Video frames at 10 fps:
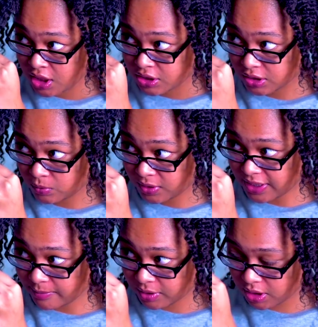So what
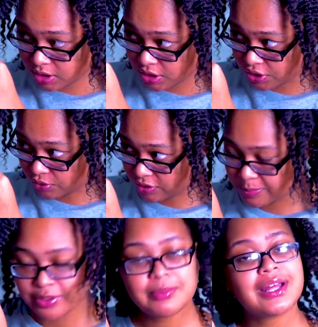I'm gonna do is
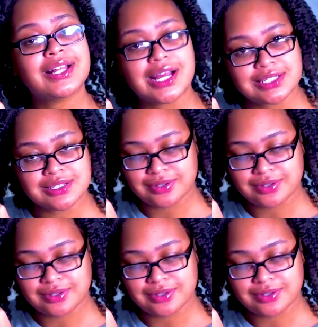put my glasses